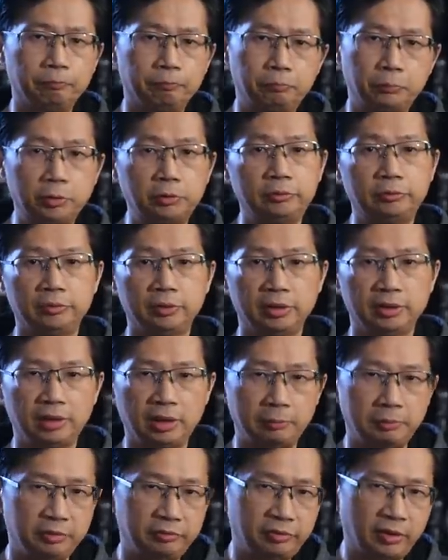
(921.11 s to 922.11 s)
Both
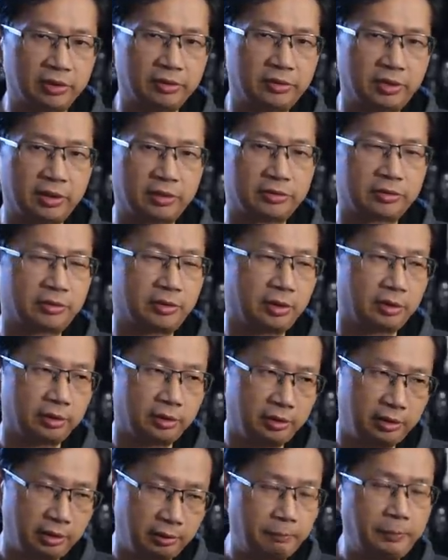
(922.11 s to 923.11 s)
can be fantastic
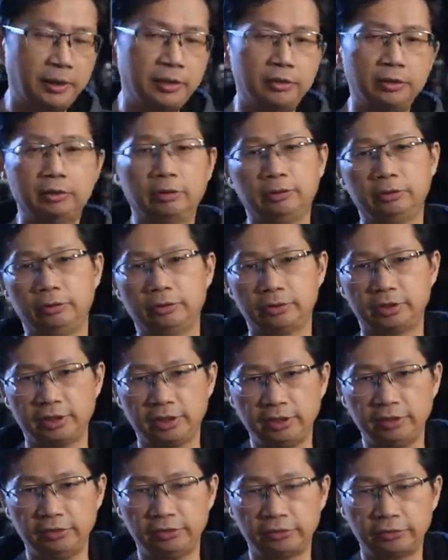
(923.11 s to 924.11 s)
depending on your
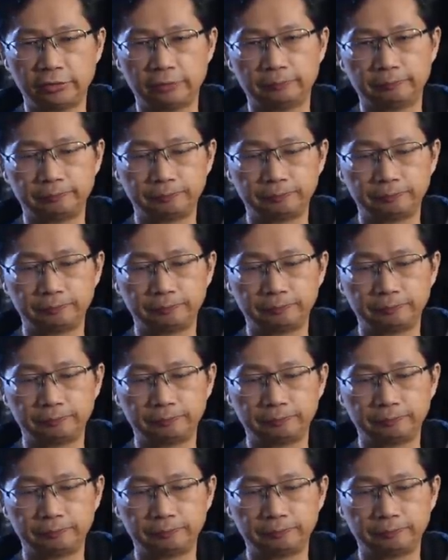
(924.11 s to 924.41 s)
taste.